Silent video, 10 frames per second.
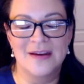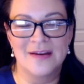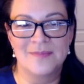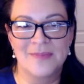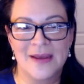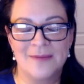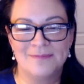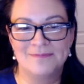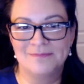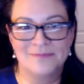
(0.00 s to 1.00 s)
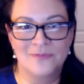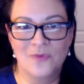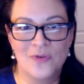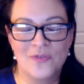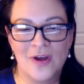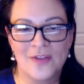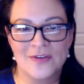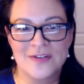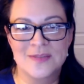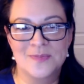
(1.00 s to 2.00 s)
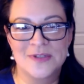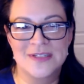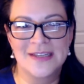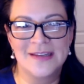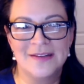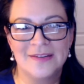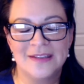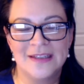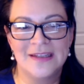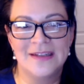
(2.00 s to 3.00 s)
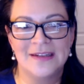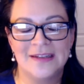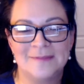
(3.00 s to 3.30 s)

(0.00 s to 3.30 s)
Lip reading: my forefathers, particularly